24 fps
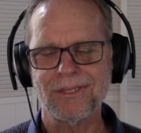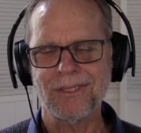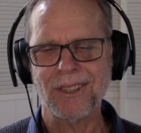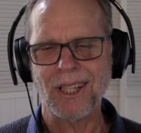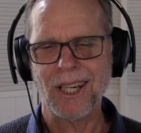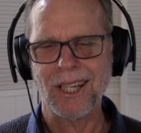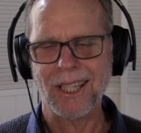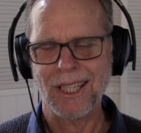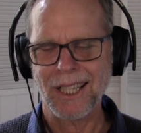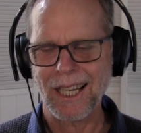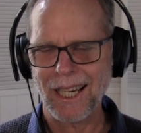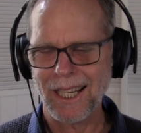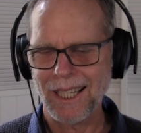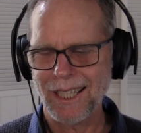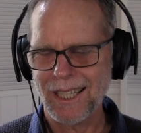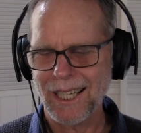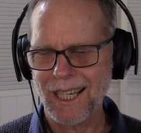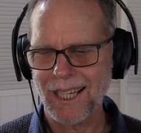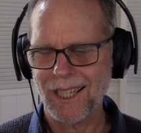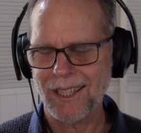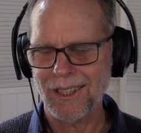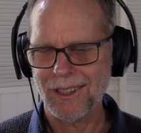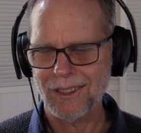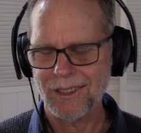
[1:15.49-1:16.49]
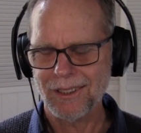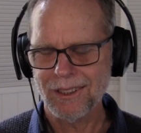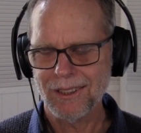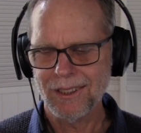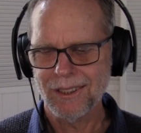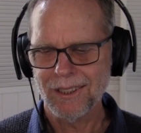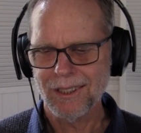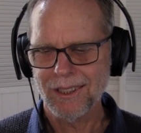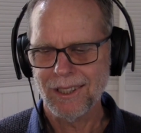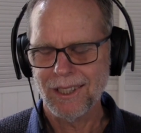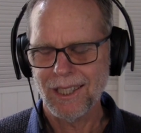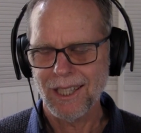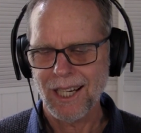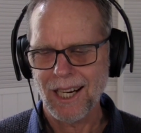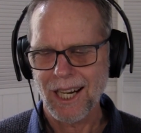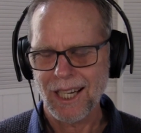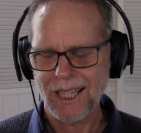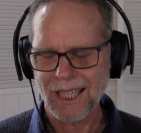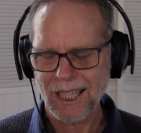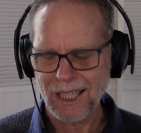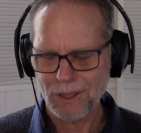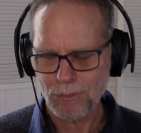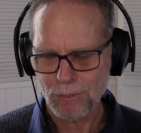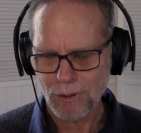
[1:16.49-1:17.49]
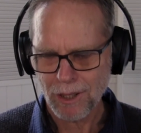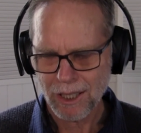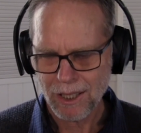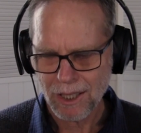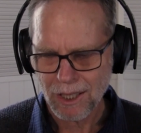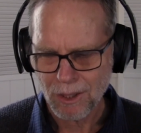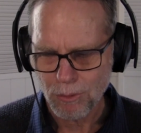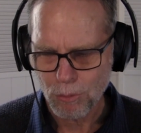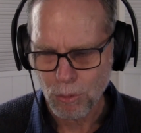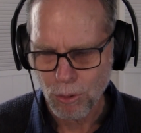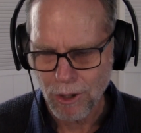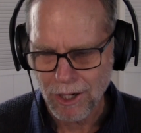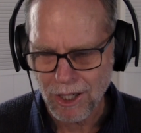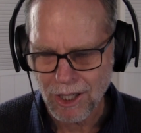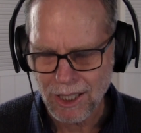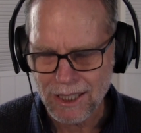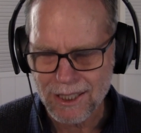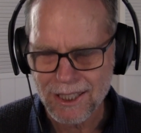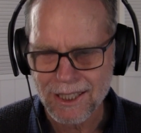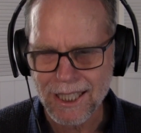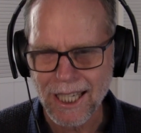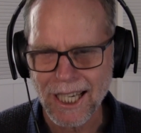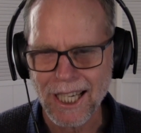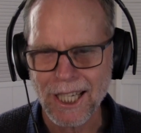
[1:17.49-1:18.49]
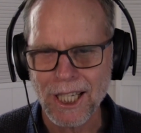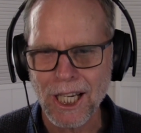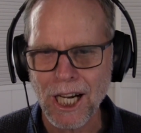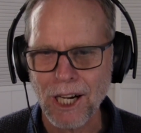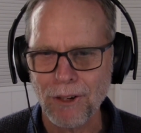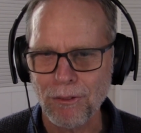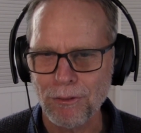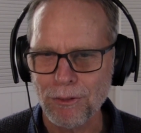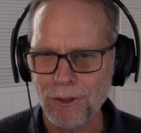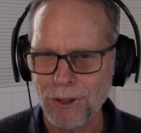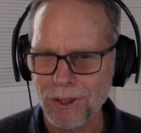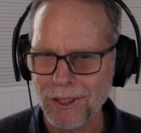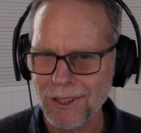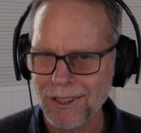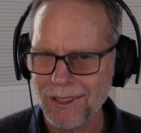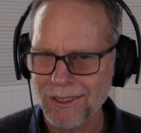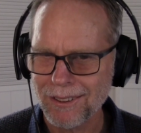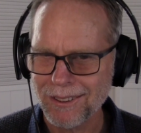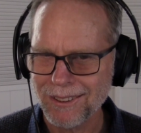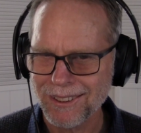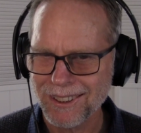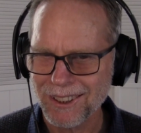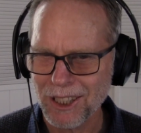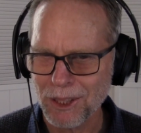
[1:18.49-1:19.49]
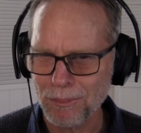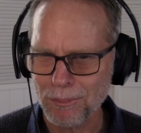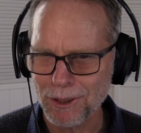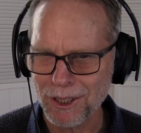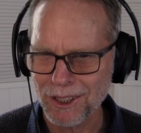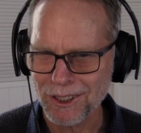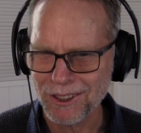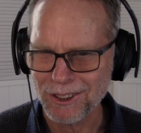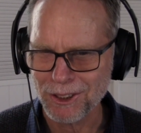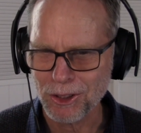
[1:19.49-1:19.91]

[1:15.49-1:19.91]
Okay, when I say enough, you tell me to